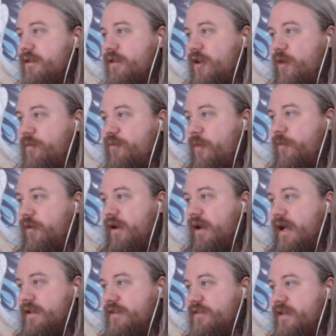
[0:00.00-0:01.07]
you know
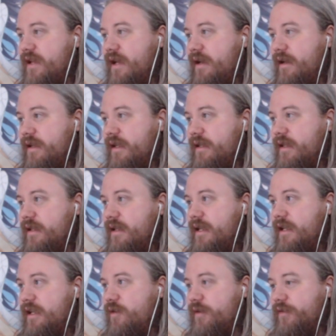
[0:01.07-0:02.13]
popularize the yeah the
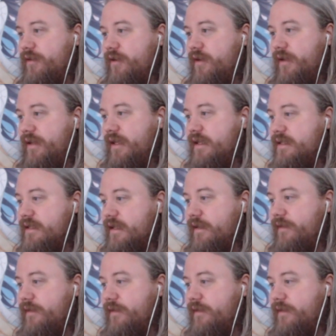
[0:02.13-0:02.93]
delinquent. You know I think he's like the